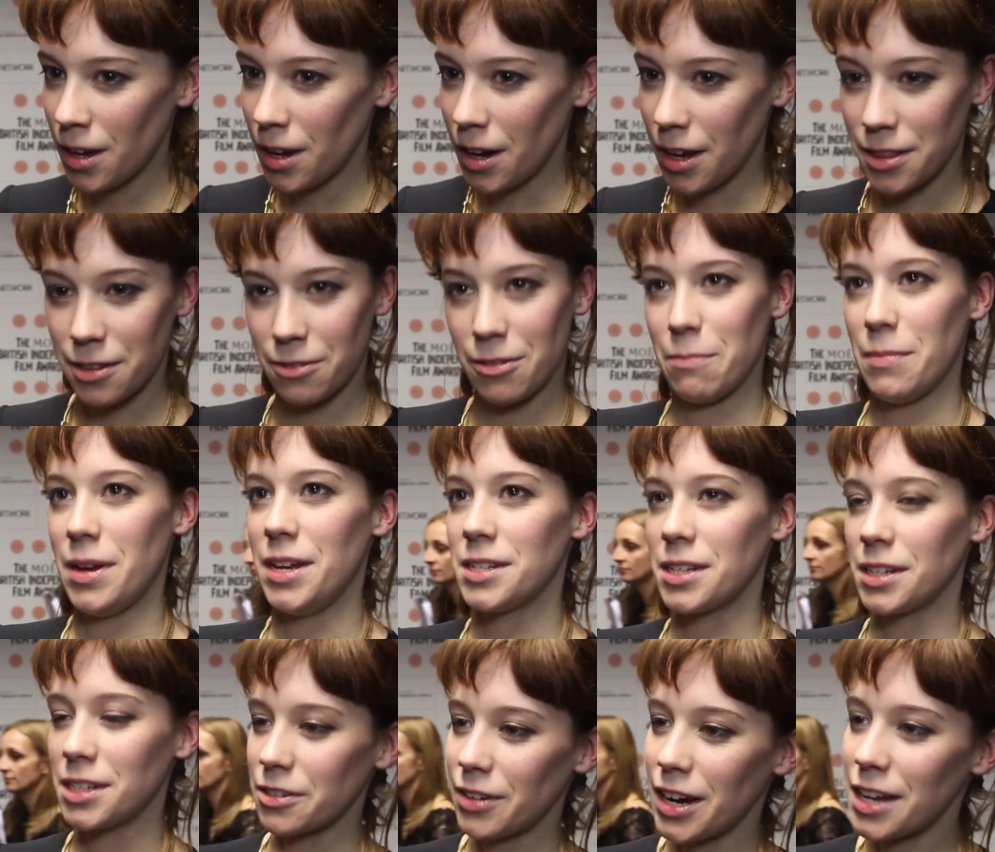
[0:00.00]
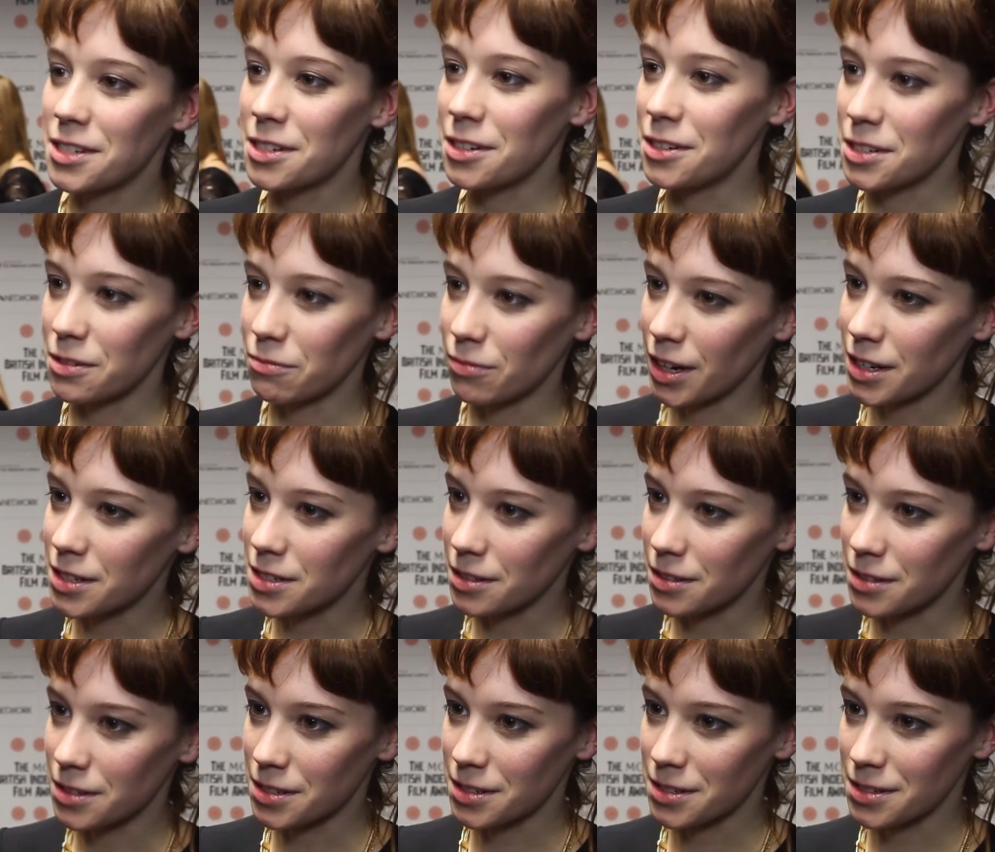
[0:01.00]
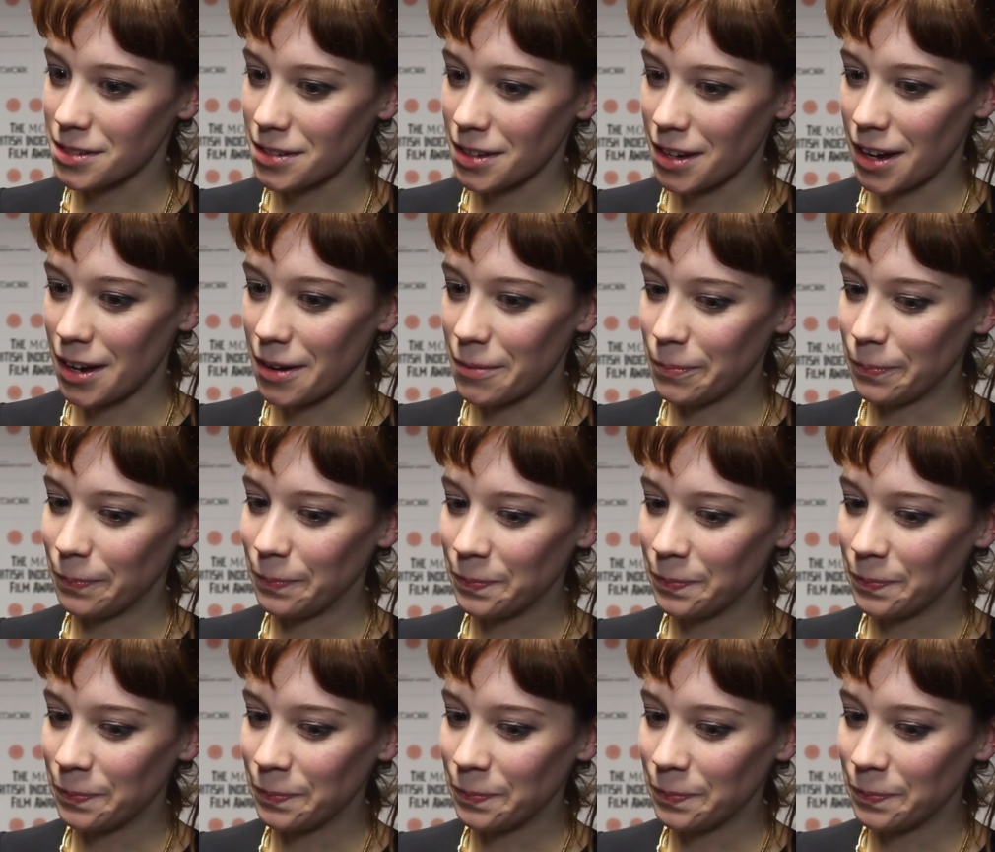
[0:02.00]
other amazing directors and writers, um,